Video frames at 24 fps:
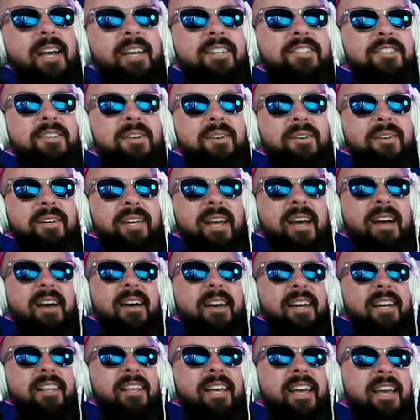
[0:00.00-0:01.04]
Okay, so
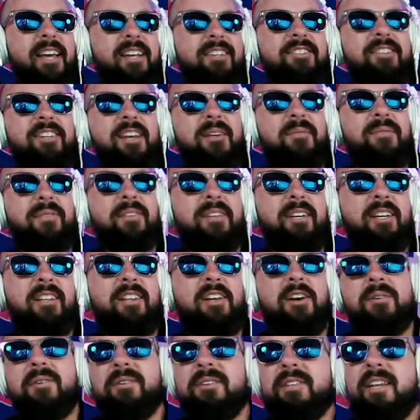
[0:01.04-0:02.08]
yeah, LA is
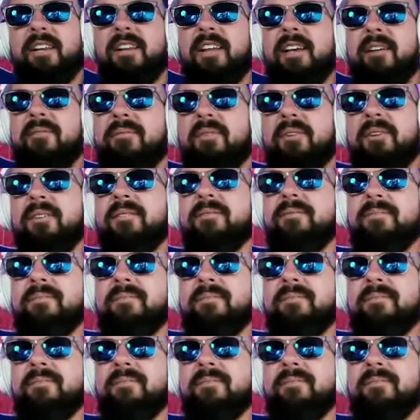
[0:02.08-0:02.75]
definitely lower than Denver.